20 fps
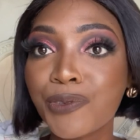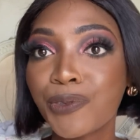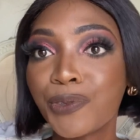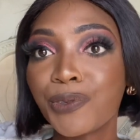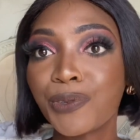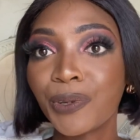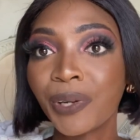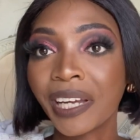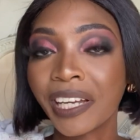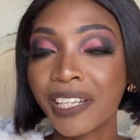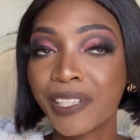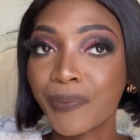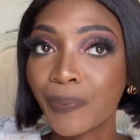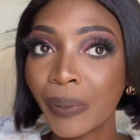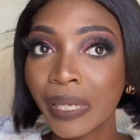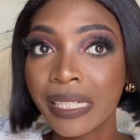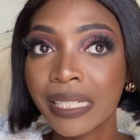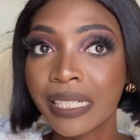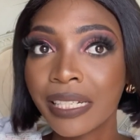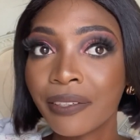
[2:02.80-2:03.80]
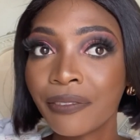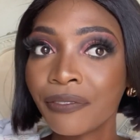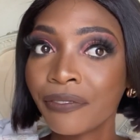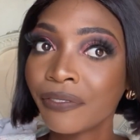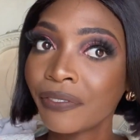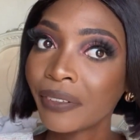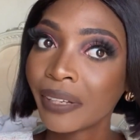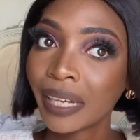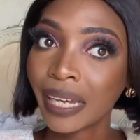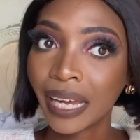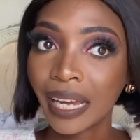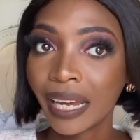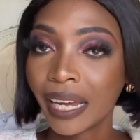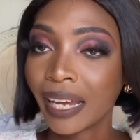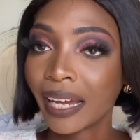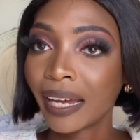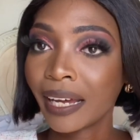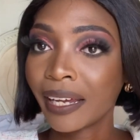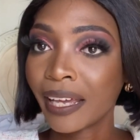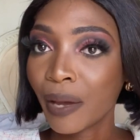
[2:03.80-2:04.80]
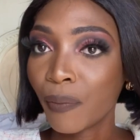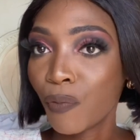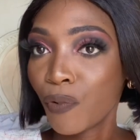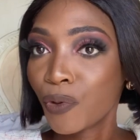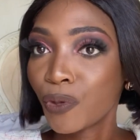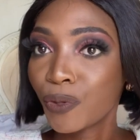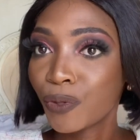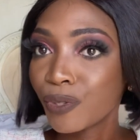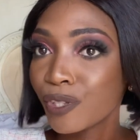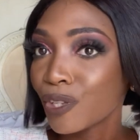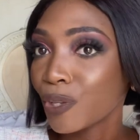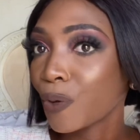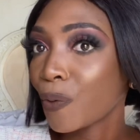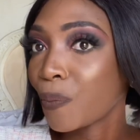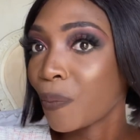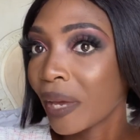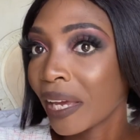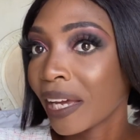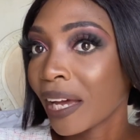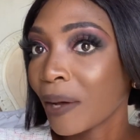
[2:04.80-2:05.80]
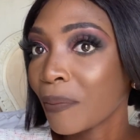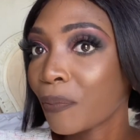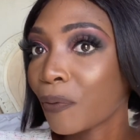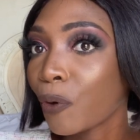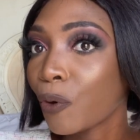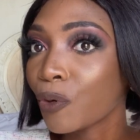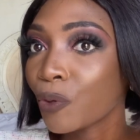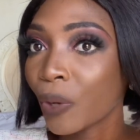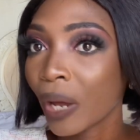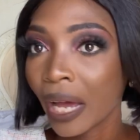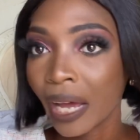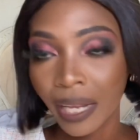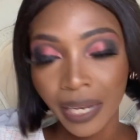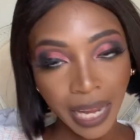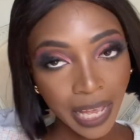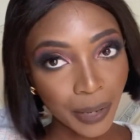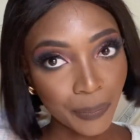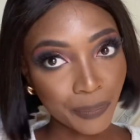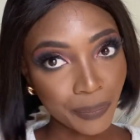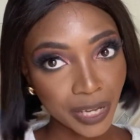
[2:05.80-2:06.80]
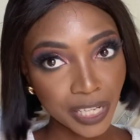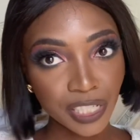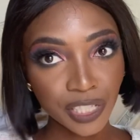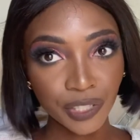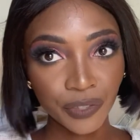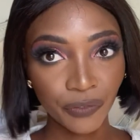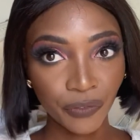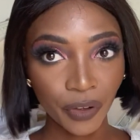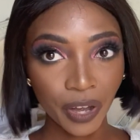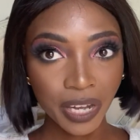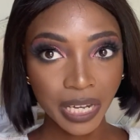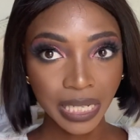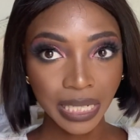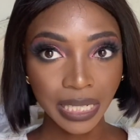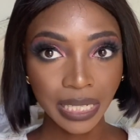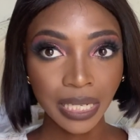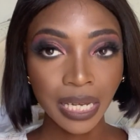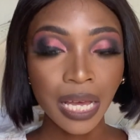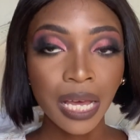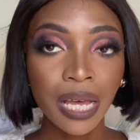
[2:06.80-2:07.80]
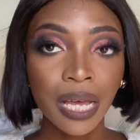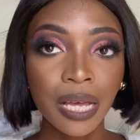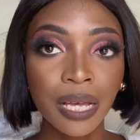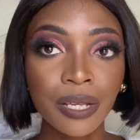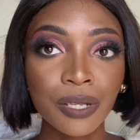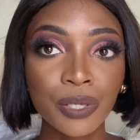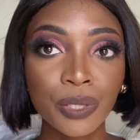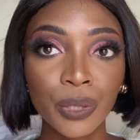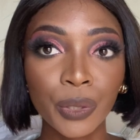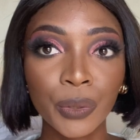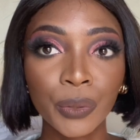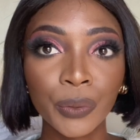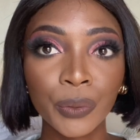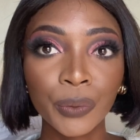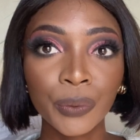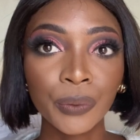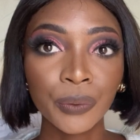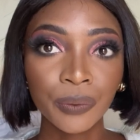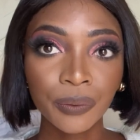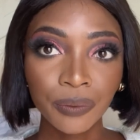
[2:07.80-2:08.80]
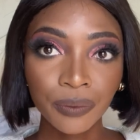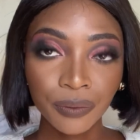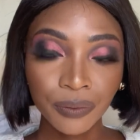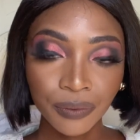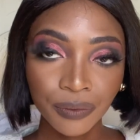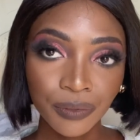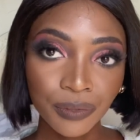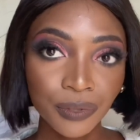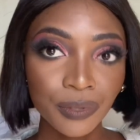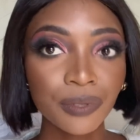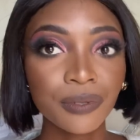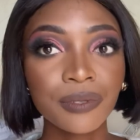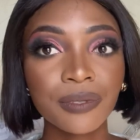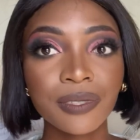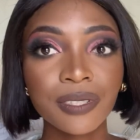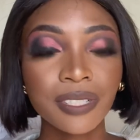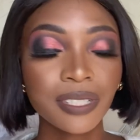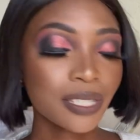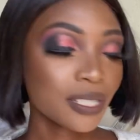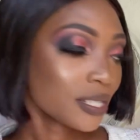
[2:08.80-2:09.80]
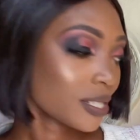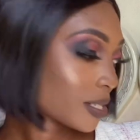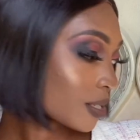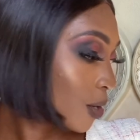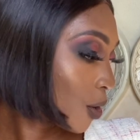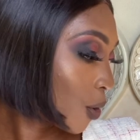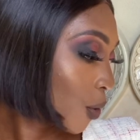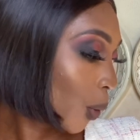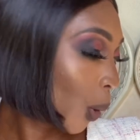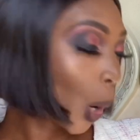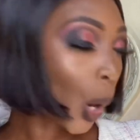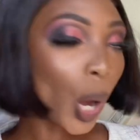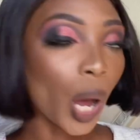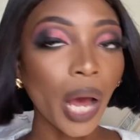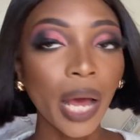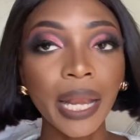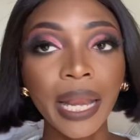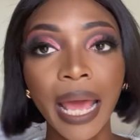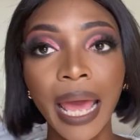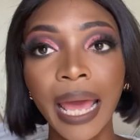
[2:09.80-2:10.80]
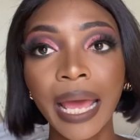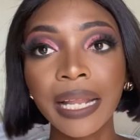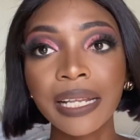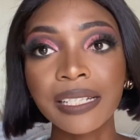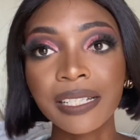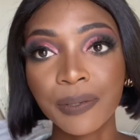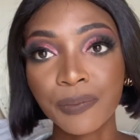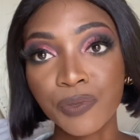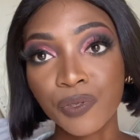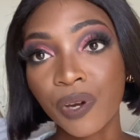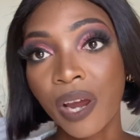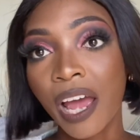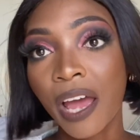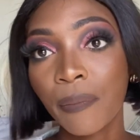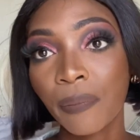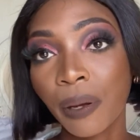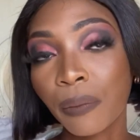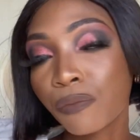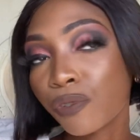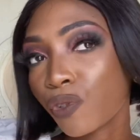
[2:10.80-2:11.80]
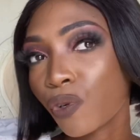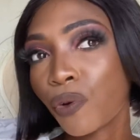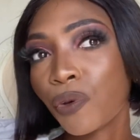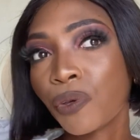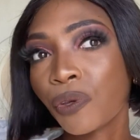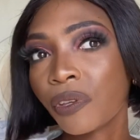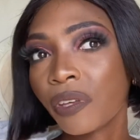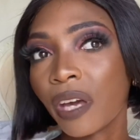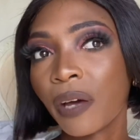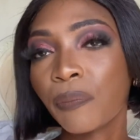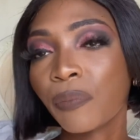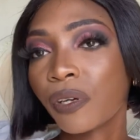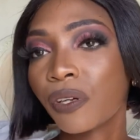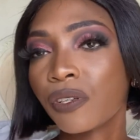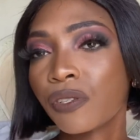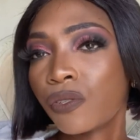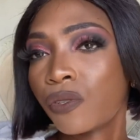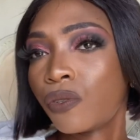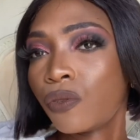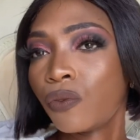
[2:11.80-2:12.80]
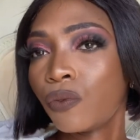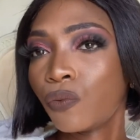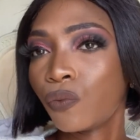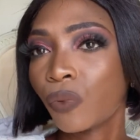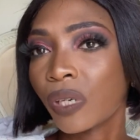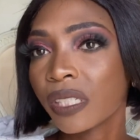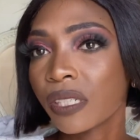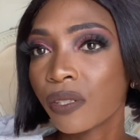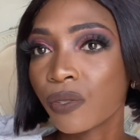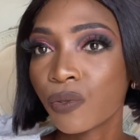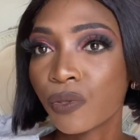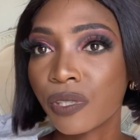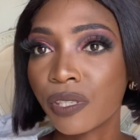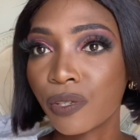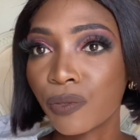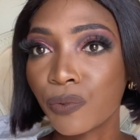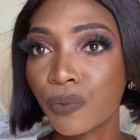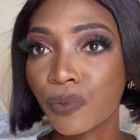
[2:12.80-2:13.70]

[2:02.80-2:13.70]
you look expensive, yabo, using your makeup kodwa like budget friendly. So just go on and subscribe. I'm sure you're here because you wanted to see